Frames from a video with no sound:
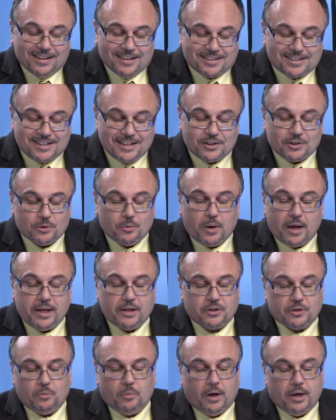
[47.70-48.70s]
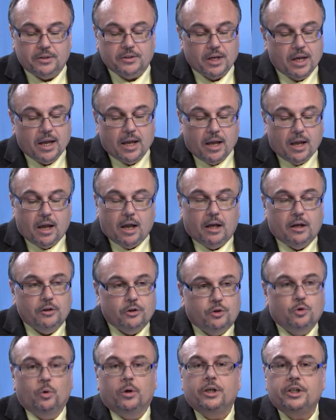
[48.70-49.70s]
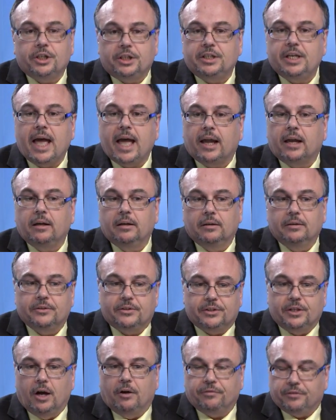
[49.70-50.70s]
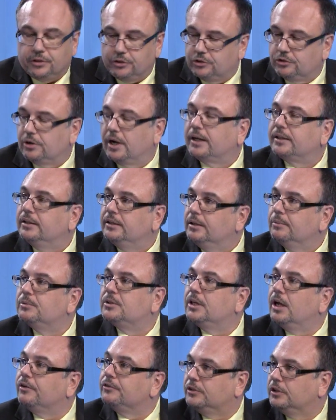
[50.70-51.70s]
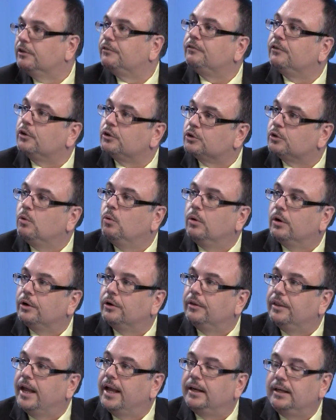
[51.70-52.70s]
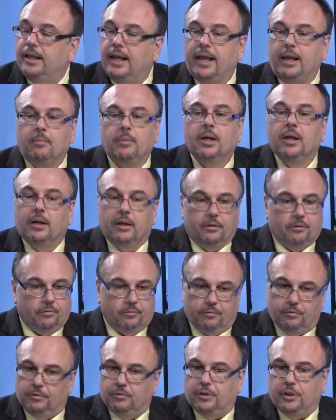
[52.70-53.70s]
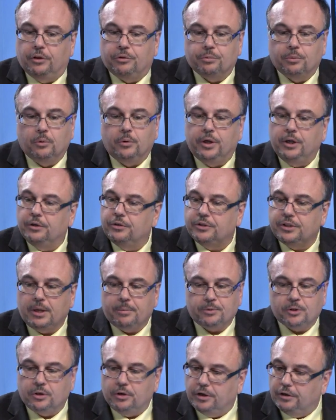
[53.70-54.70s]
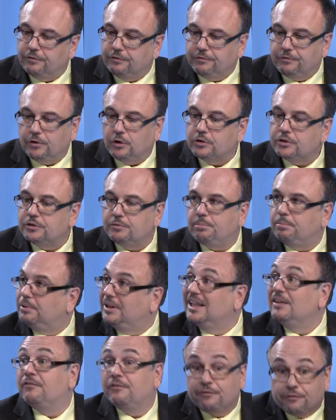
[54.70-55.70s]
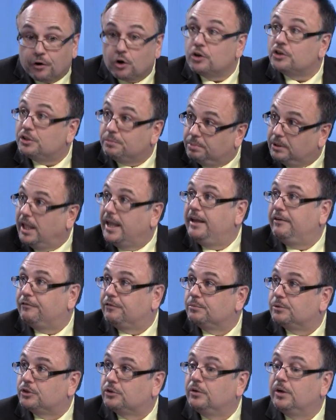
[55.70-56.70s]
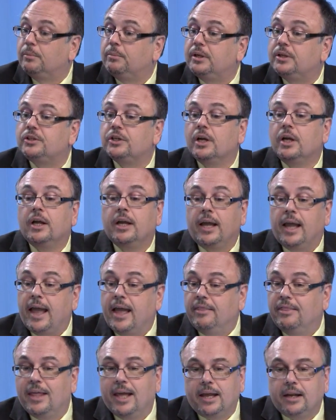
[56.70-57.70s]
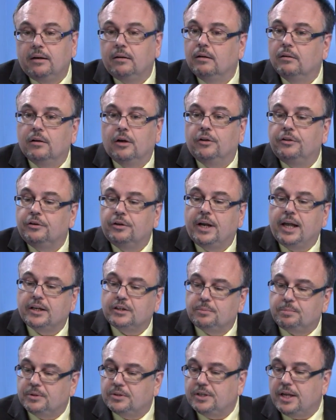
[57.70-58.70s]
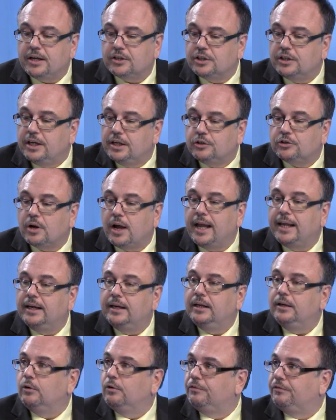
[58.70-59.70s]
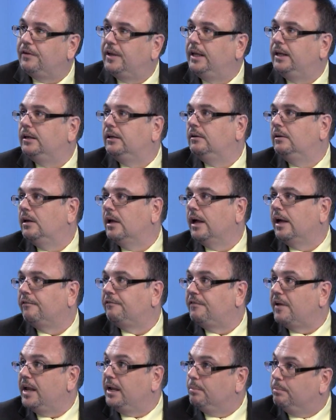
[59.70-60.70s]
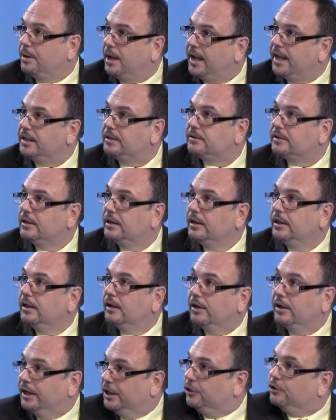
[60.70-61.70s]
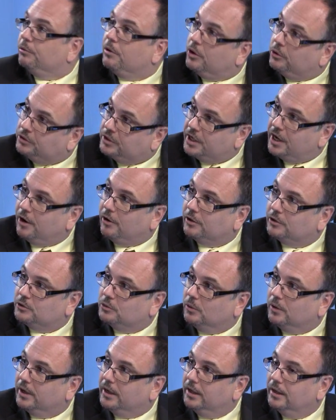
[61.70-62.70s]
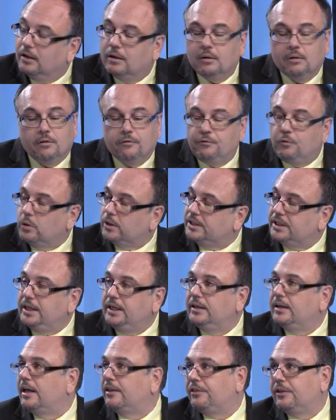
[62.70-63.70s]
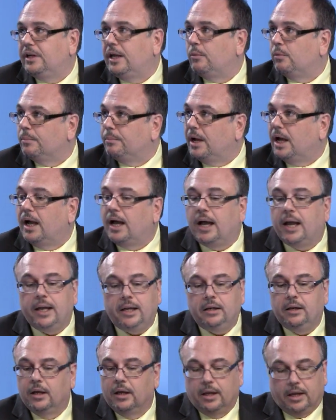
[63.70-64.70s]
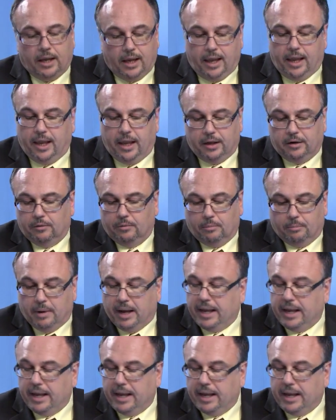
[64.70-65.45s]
the situation was Georgia Tech self-destructed themselves in the first quarter of that game. They threw an interception on the first play from scrimmage, and then on their next possession they tried an ill-fated fake punt in their own territory. 14-0, they were behind, and